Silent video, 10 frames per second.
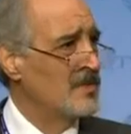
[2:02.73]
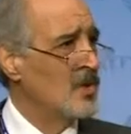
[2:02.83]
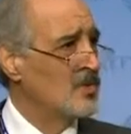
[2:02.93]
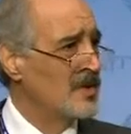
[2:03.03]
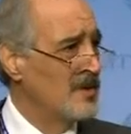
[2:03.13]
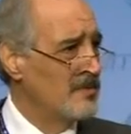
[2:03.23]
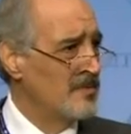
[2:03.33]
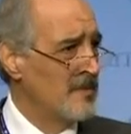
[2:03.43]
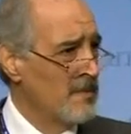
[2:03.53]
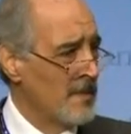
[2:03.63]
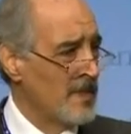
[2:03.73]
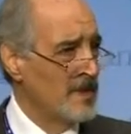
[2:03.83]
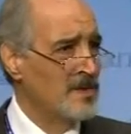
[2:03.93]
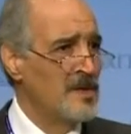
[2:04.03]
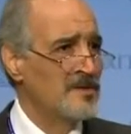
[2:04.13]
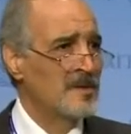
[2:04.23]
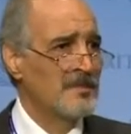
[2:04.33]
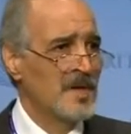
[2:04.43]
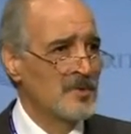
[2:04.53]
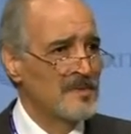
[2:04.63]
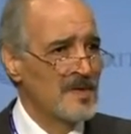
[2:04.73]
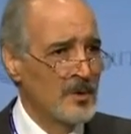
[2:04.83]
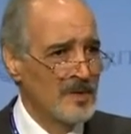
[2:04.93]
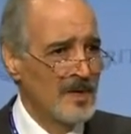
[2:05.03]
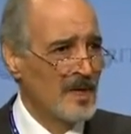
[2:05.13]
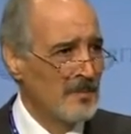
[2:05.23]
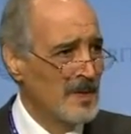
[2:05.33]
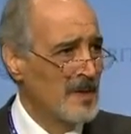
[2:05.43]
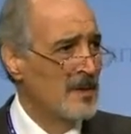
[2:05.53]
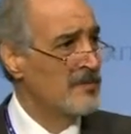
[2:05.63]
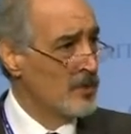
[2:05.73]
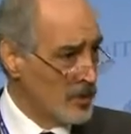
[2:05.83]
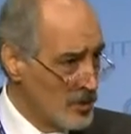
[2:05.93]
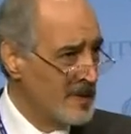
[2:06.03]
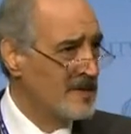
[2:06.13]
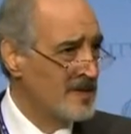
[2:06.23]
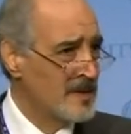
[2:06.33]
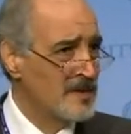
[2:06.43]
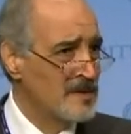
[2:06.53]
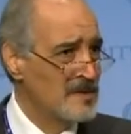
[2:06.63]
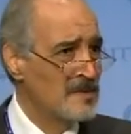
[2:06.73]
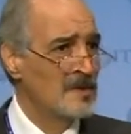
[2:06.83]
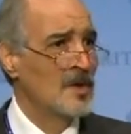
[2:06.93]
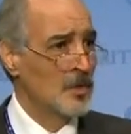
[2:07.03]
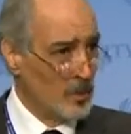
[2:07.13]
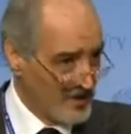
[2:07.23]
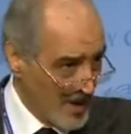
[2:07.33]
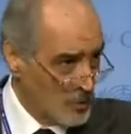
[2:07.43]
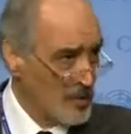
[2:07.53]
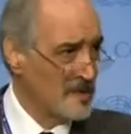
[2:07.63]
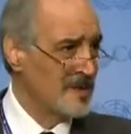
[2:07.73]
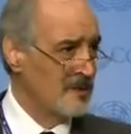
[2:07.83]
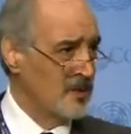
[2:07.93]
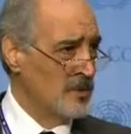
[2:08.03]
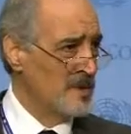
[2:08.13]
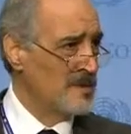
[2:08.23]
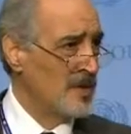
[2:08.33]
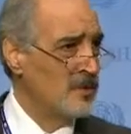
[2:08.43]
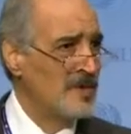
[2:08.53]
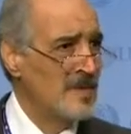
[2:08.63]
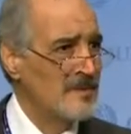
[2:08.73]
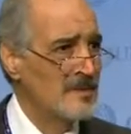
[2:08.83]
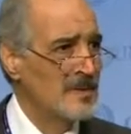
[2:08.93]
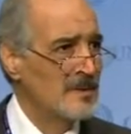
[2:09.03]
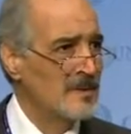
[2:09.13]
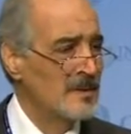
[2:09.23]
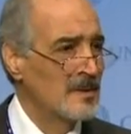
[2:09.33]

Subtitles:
in the Qataif, in the eastern part of Saudi Arabia, for humanitarian reasons, without consulting with the Saudi government?